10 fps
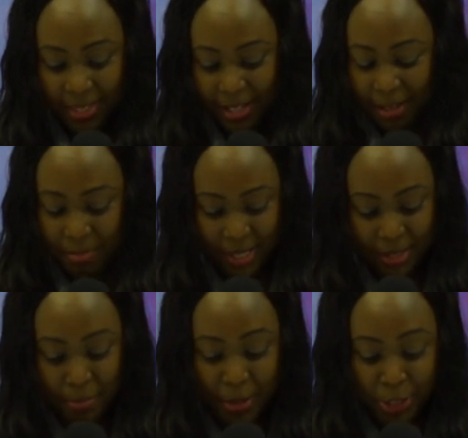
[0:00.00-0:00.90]
Amen. Amen.
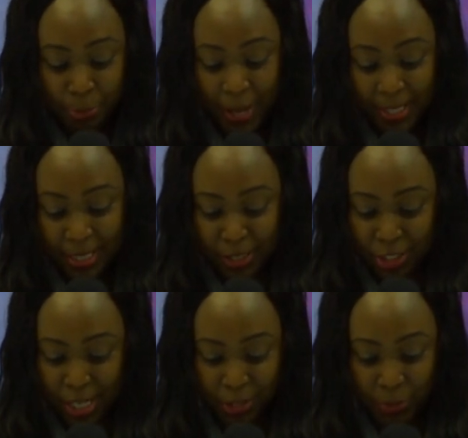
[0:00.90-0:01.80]
The best part is
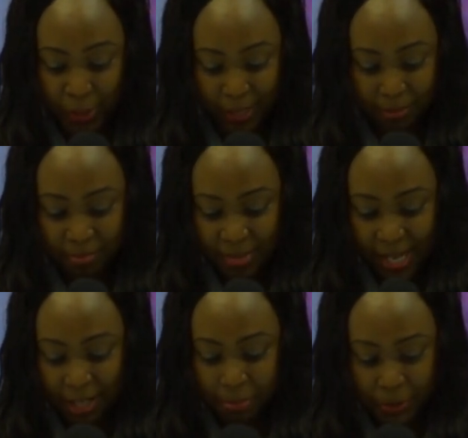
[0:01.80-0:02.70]
genuine
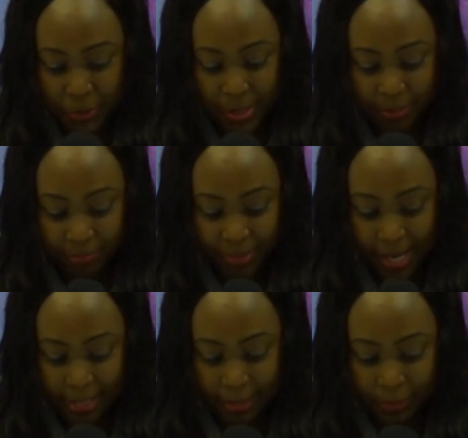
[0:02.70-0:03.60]
and pure.
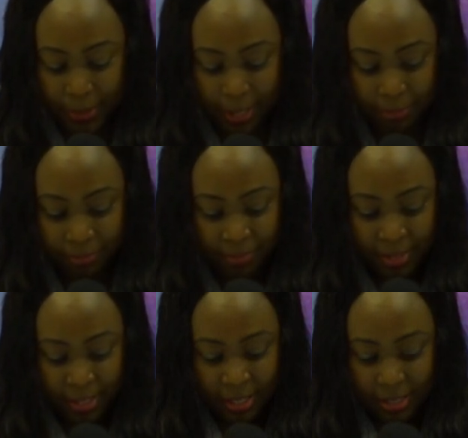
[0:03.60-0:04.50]
Hallelujah.
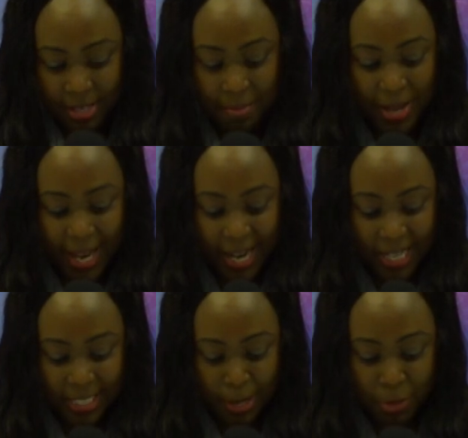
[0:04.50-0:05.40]
Number
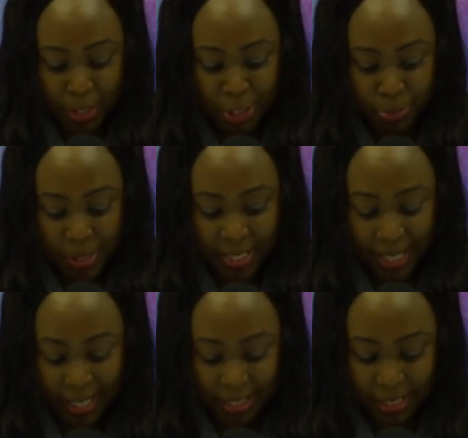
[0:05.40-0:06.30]
8, the Holy Spirit
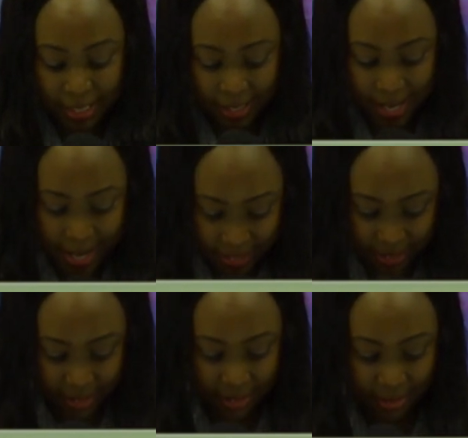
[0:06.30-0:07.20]
ends the
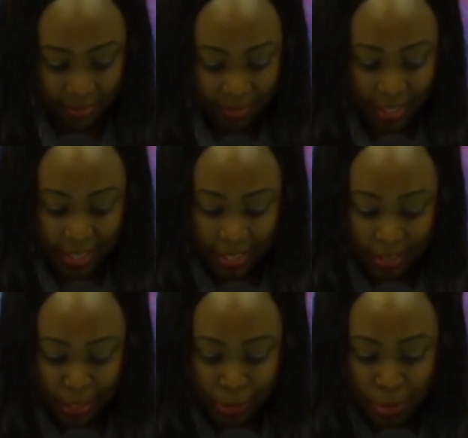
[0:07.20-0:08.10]
curse.
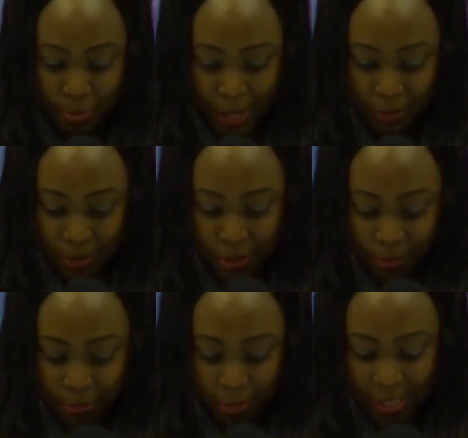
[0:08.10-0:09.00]
Let's go back to
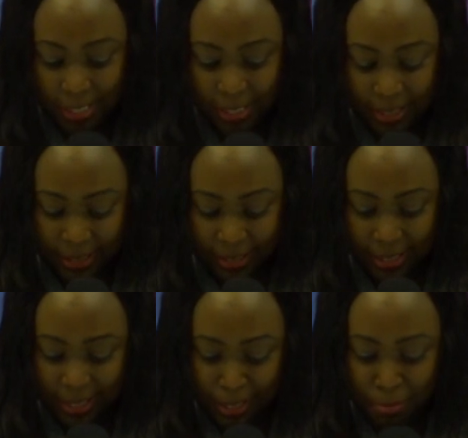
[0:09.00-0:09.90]
John
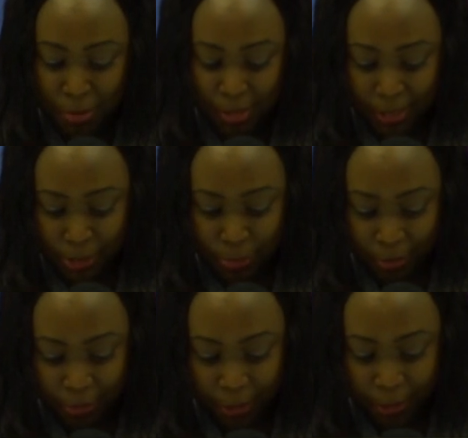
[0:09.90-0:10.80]
14:16. Let me read this
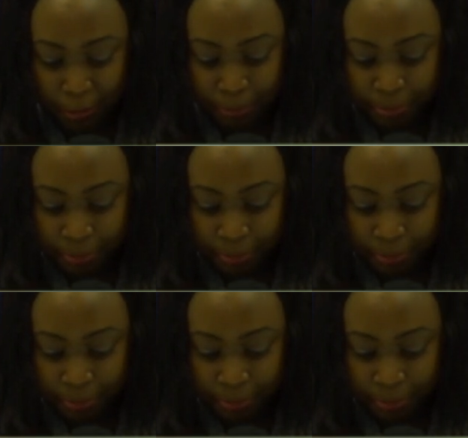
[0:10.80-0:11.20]
one for you.